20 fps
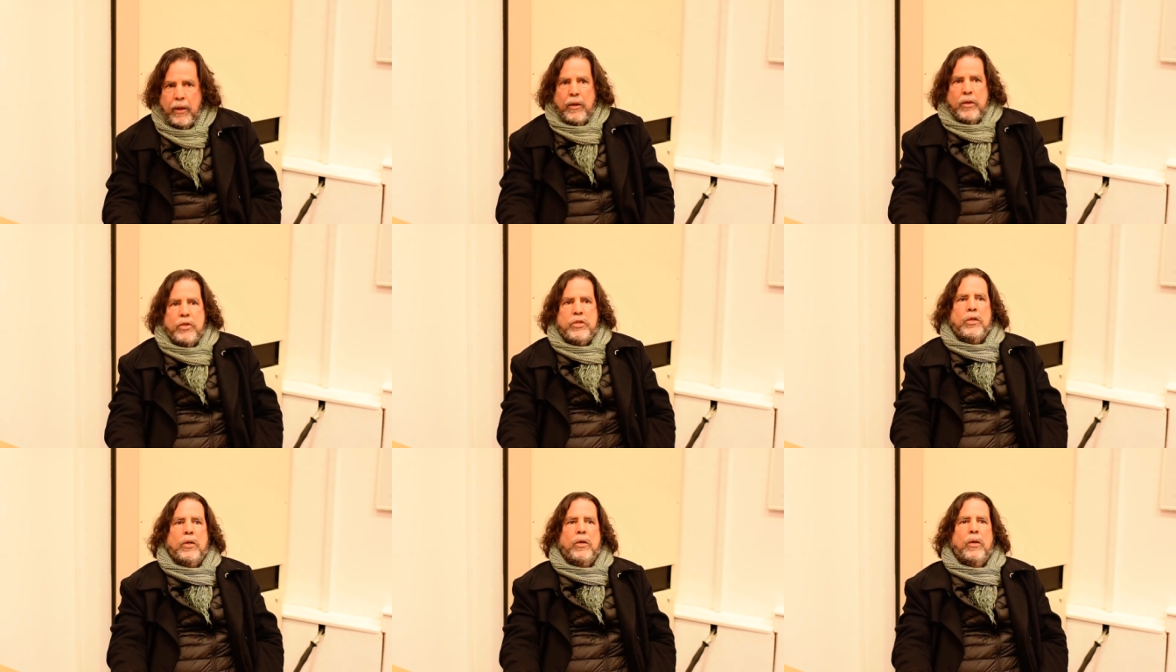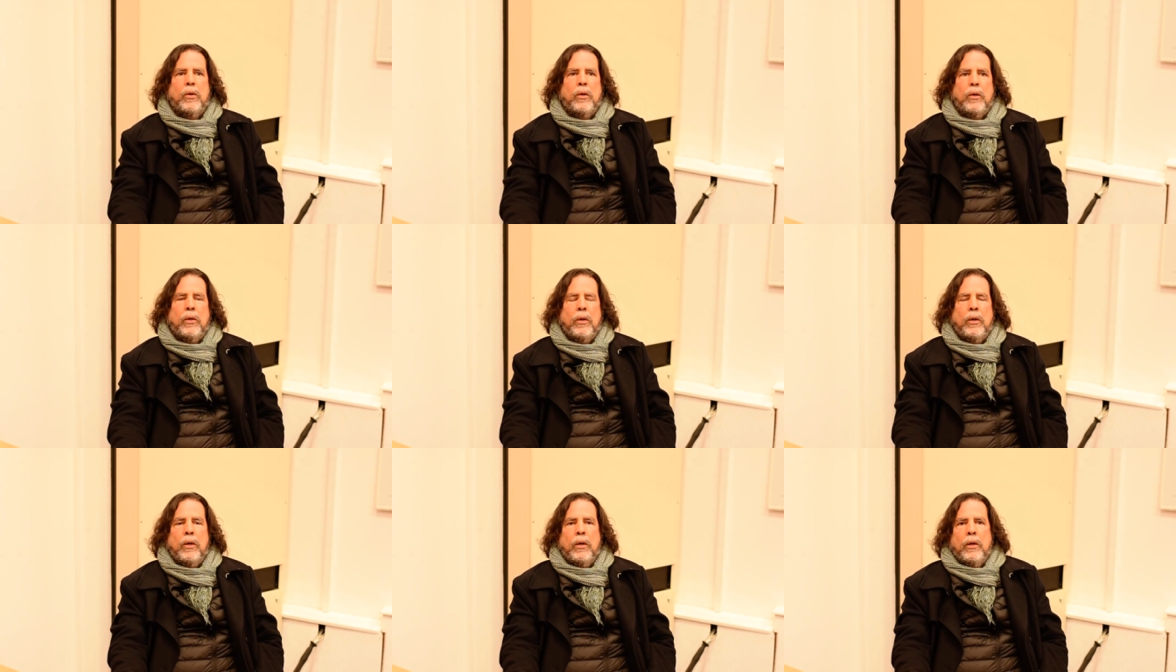So,
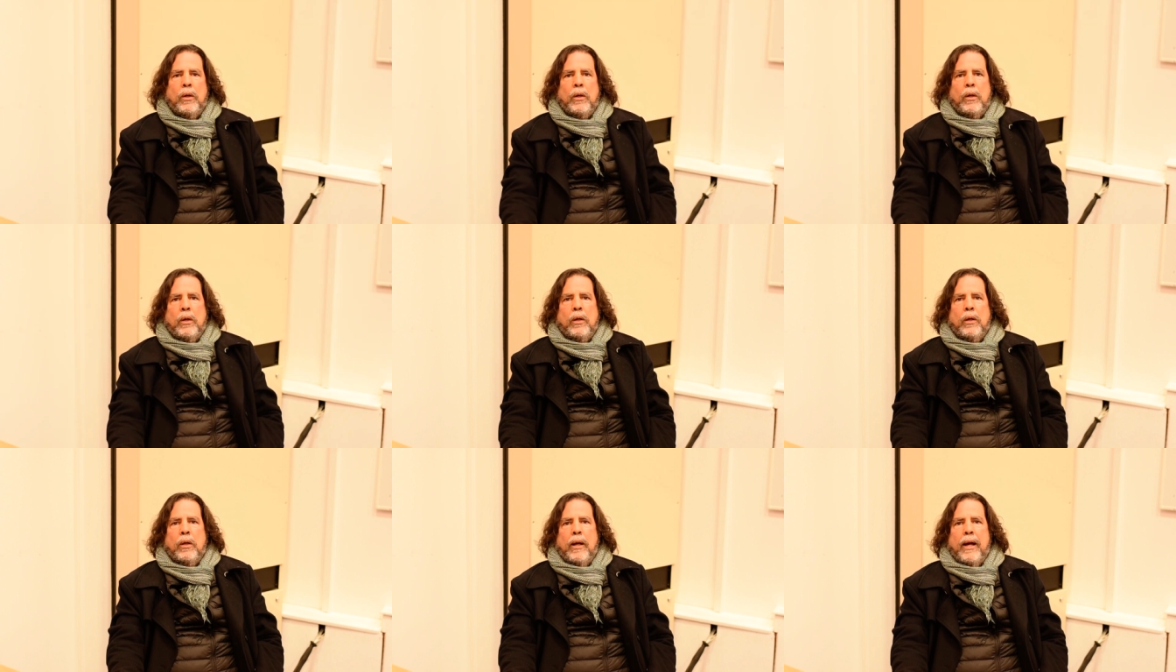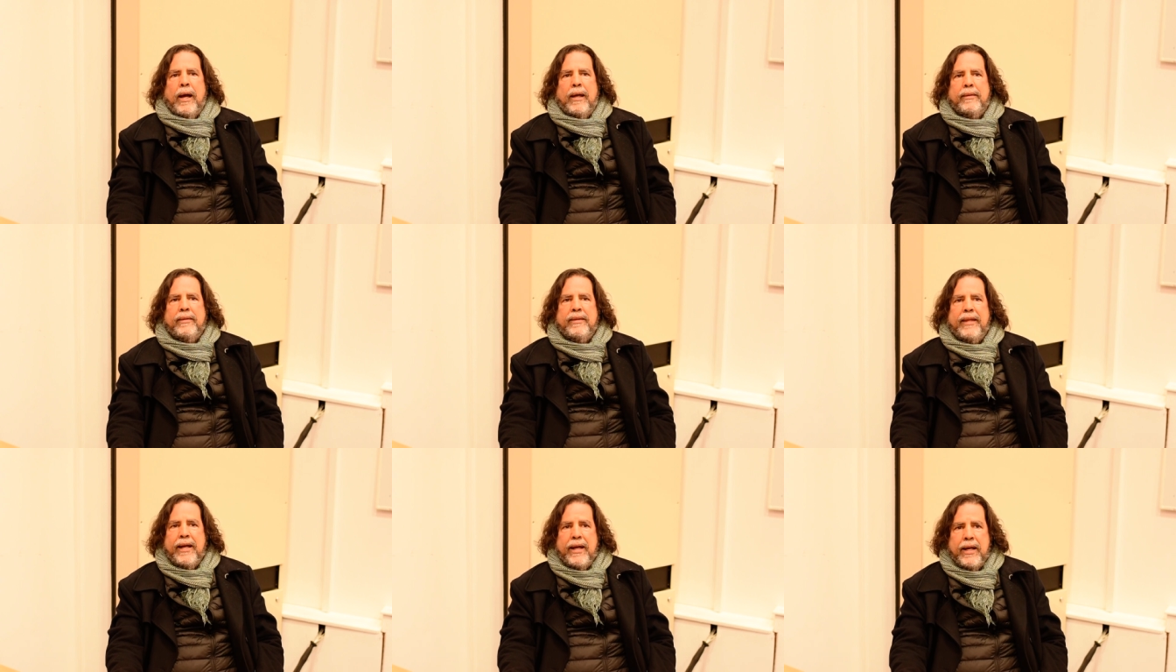
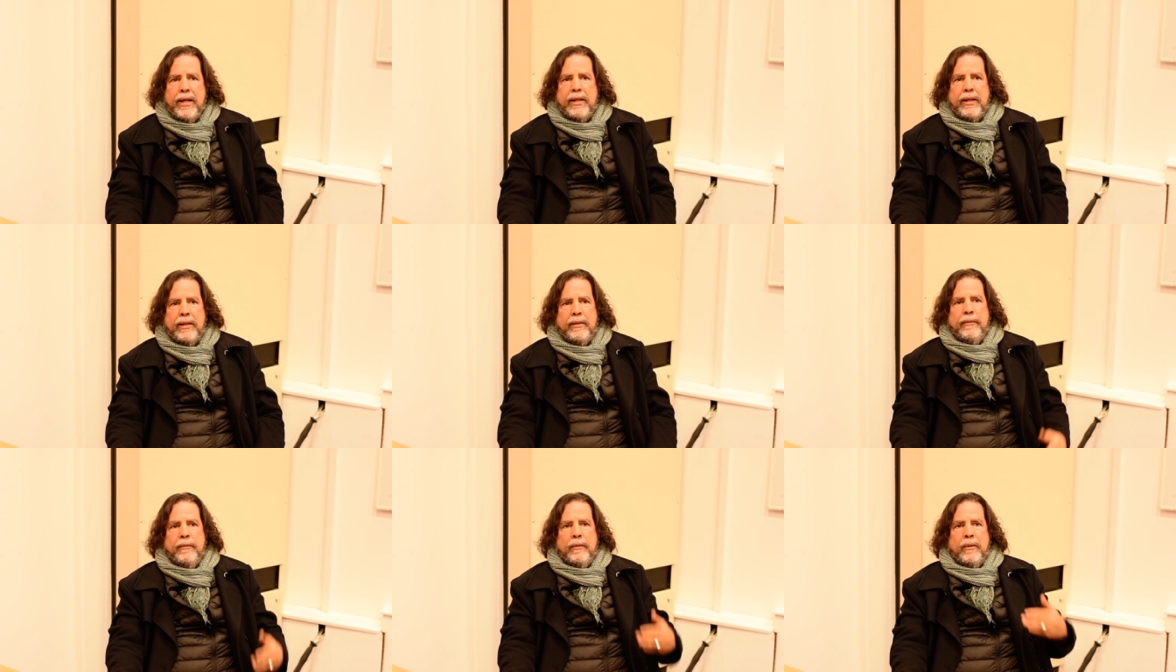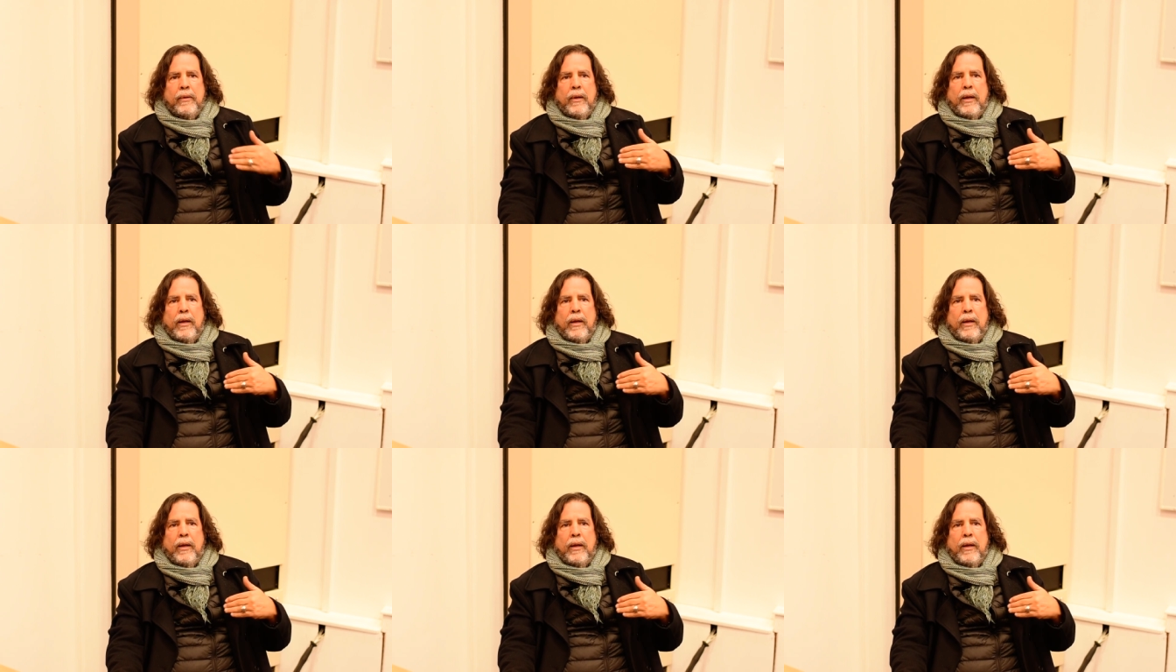and then